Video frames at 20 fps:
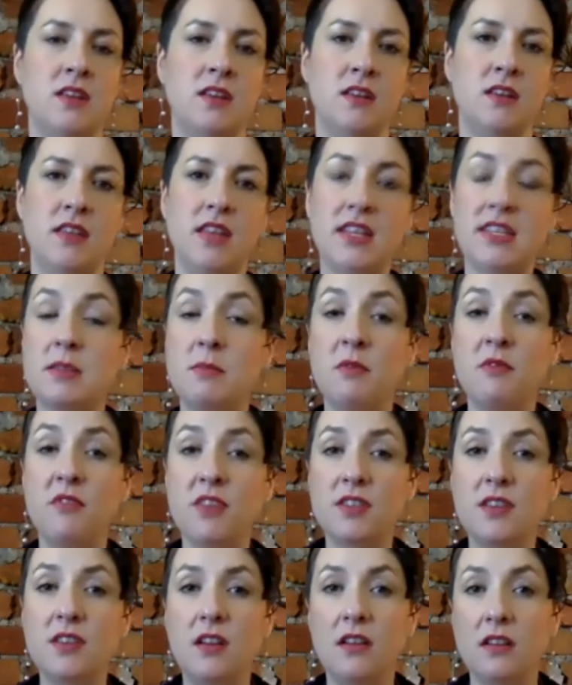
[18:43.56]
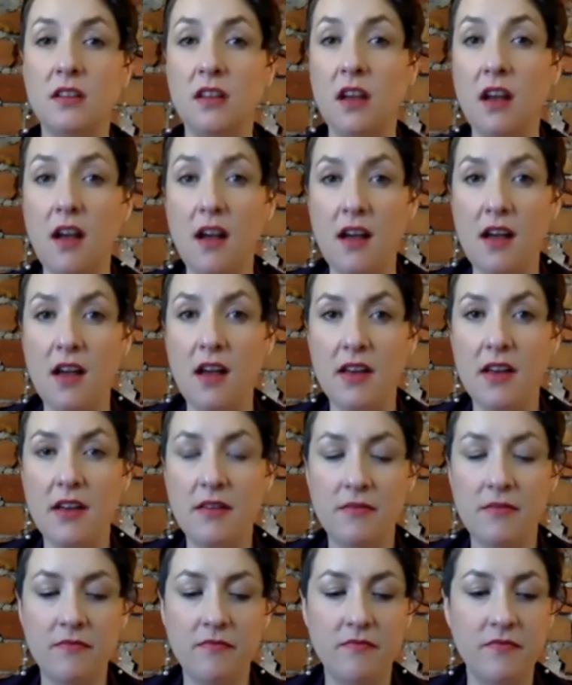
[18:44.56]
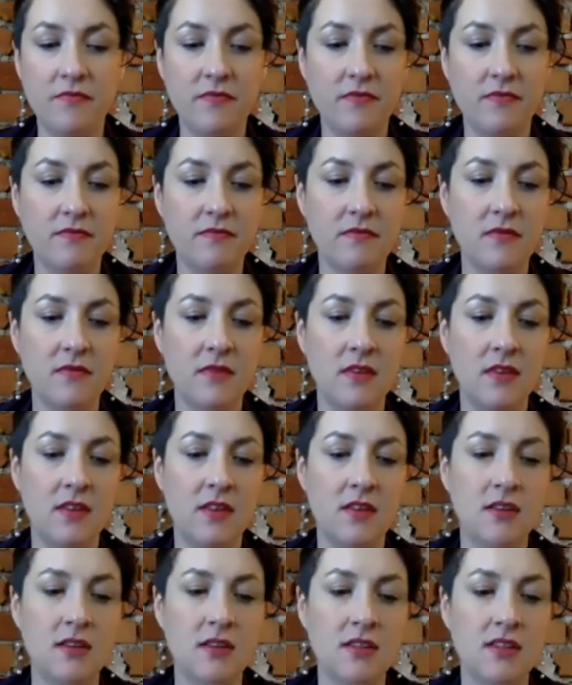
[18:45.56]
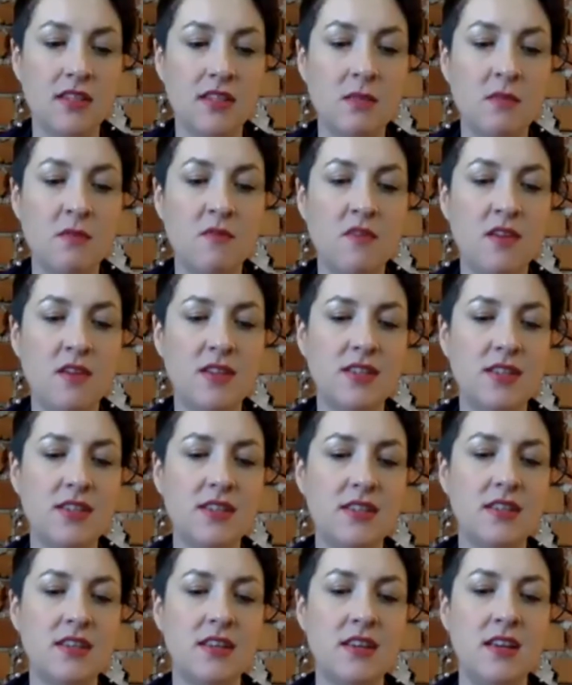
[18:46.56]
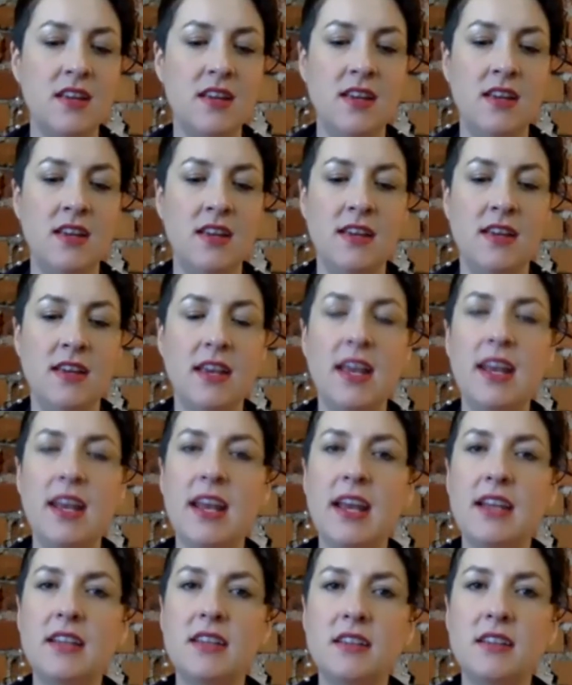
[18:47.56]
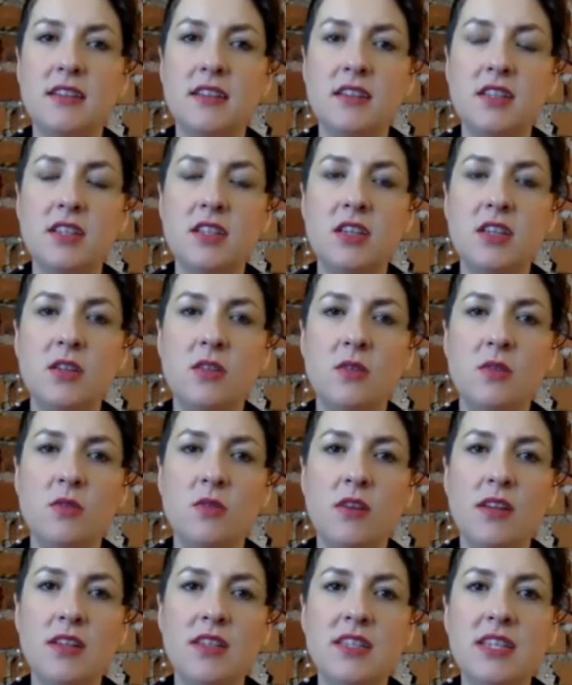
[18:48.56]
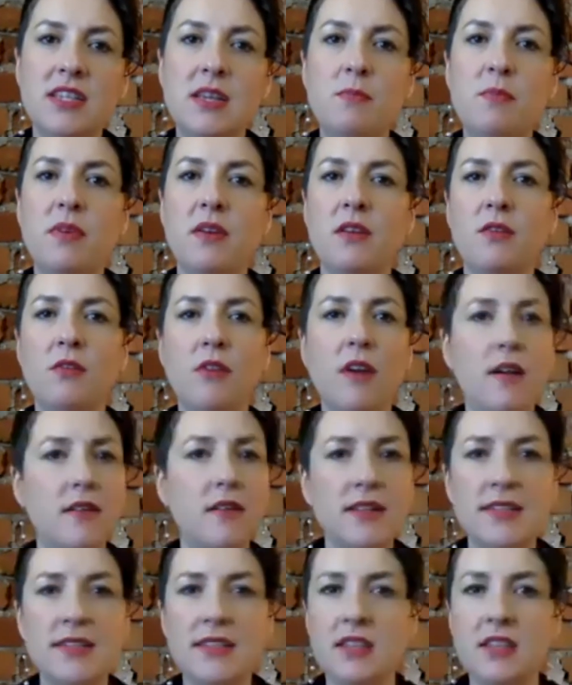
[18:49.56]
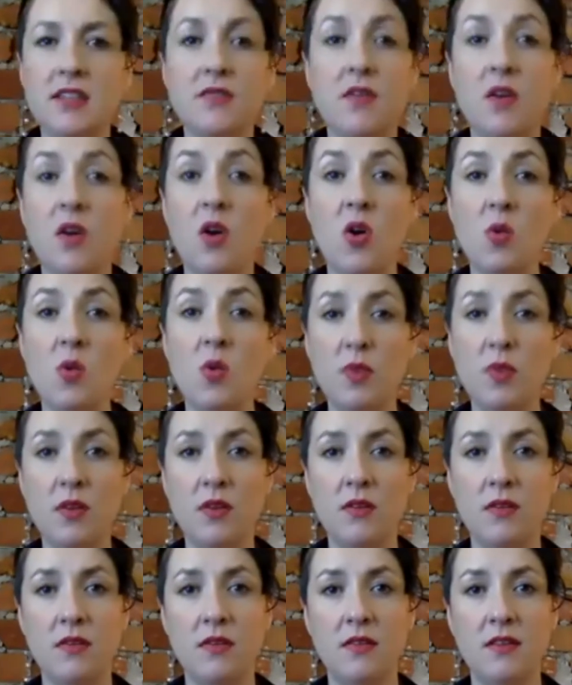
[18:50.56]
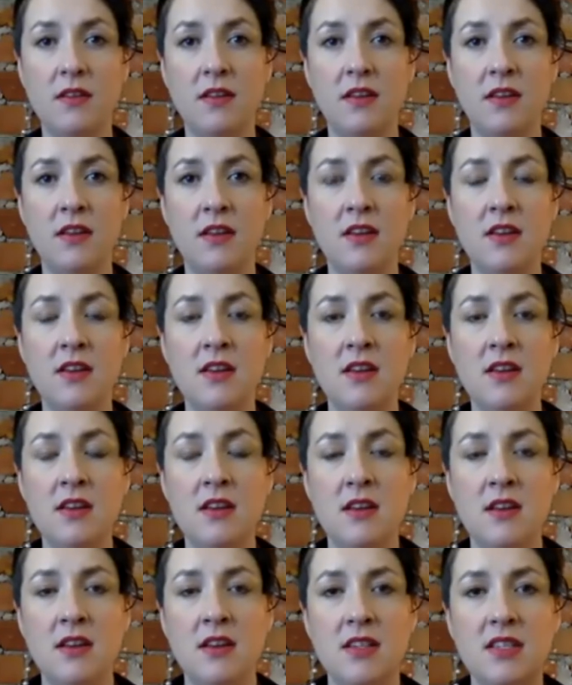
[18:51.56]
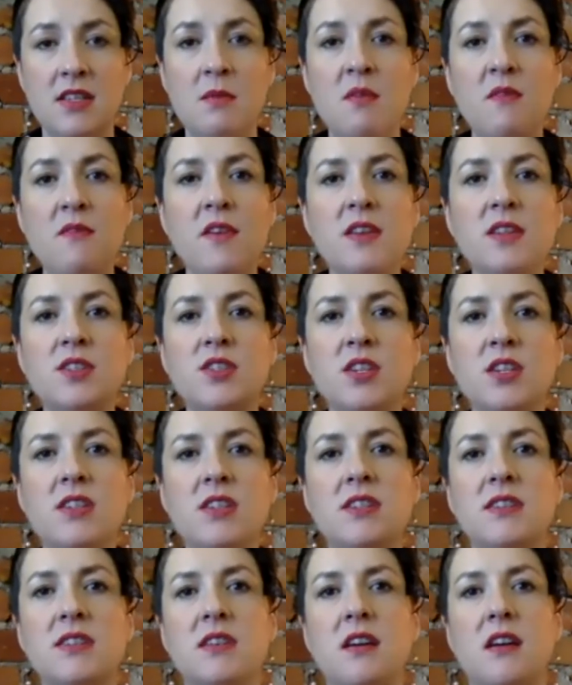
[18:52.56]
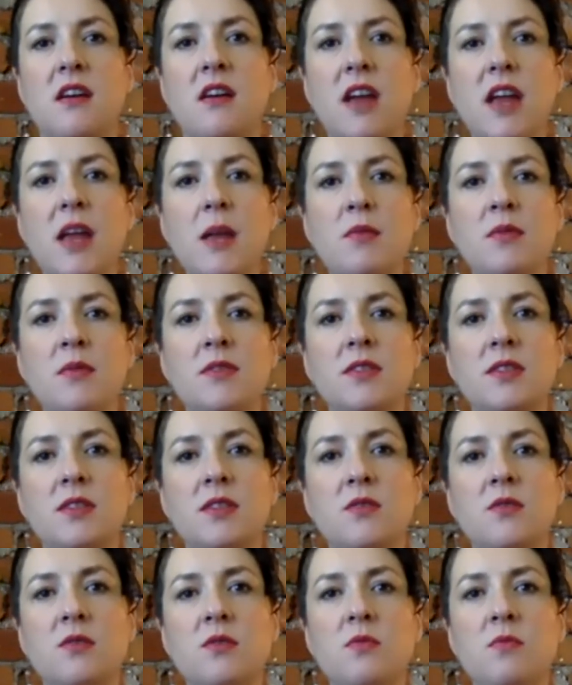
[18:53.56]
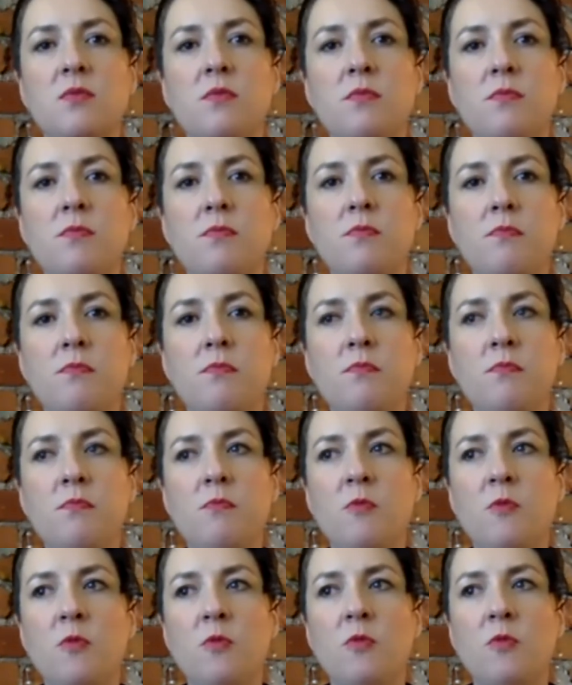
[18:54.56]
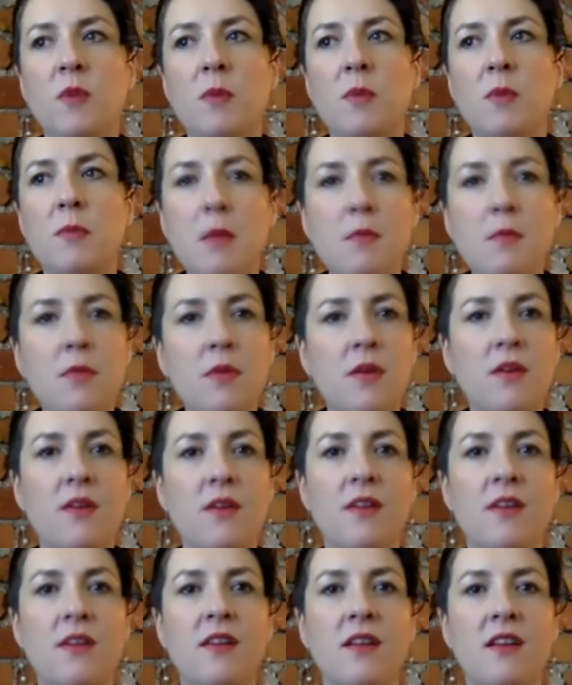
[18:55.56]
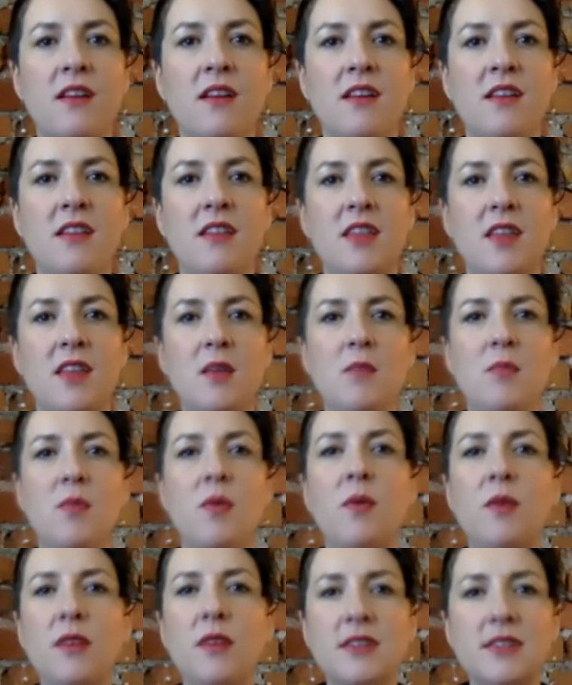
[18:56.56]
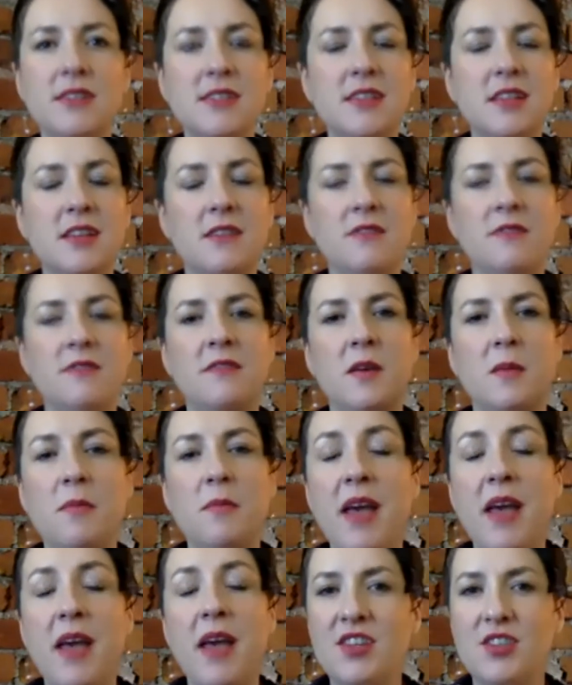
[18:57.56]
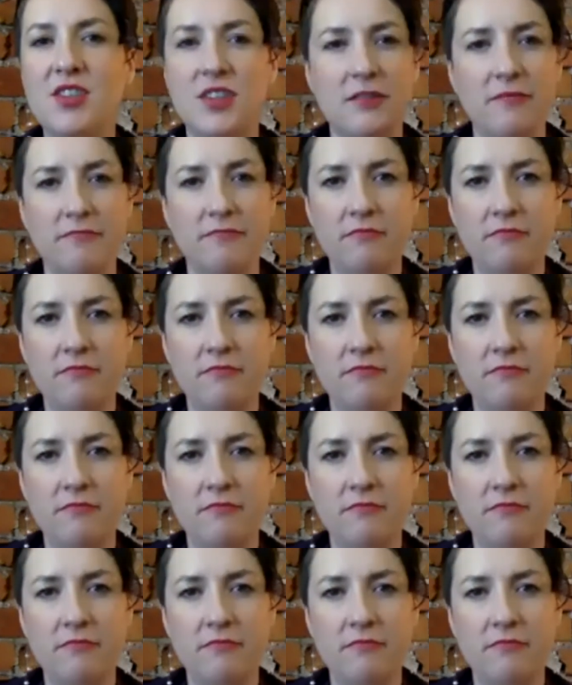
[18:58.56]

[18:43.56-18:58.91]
that some of us call God. Some of us connect to a deep and grounded sense of hope. Some of us just are able to remember the importance of compassion